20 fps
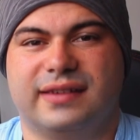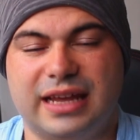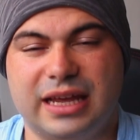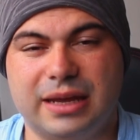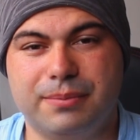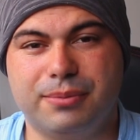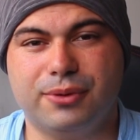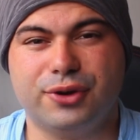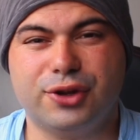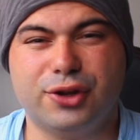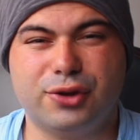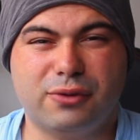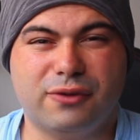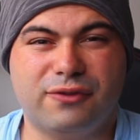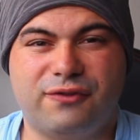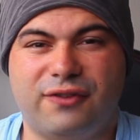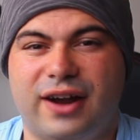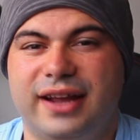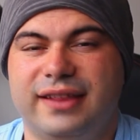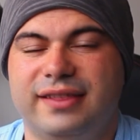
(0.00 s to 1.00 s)
keyboard, you will
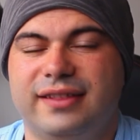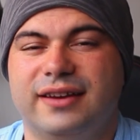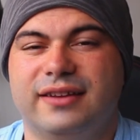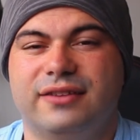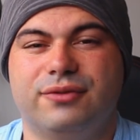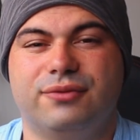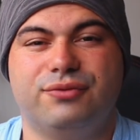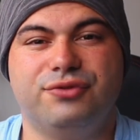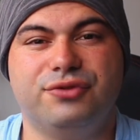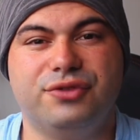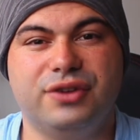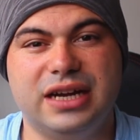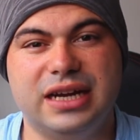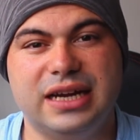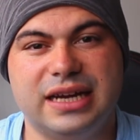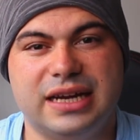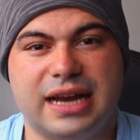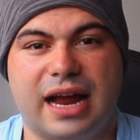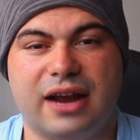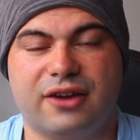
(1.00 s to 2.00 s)
find that it's
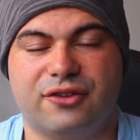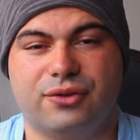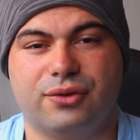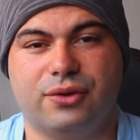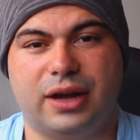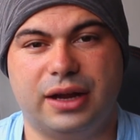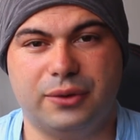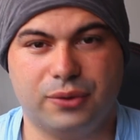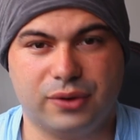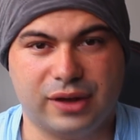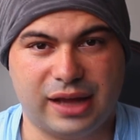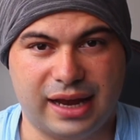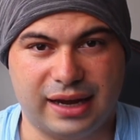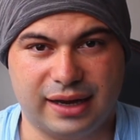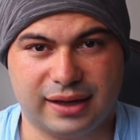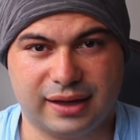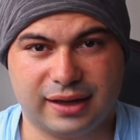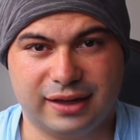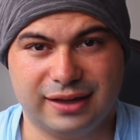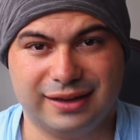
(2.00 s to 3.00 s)
really natural and
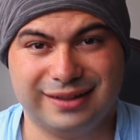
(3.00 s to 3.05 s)
organic.